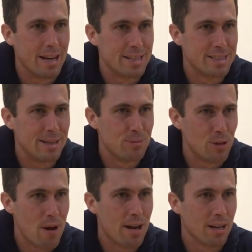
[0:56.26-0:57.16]
it seems
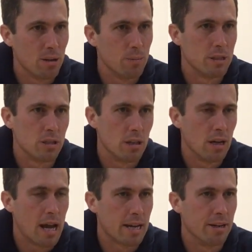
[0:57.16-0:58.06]
around a little bit, so
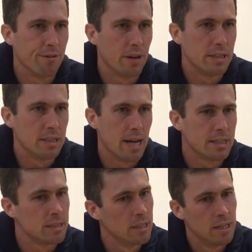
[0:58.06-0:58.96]
you're likely to face
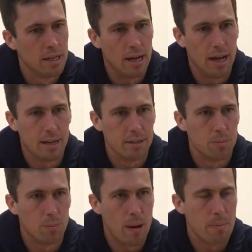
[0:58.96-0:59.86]
that.
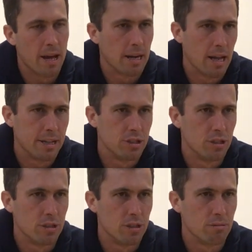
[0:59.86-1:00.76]
And by playing late,
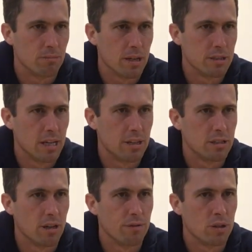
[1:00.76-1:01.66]
you're going to stand
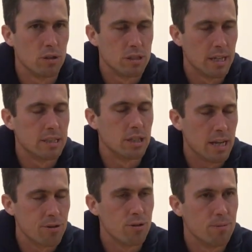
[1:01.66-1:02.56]
yourself in good stead to
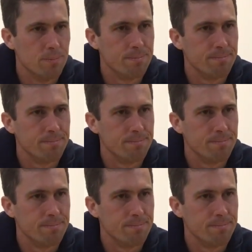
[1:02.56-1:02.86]
get through.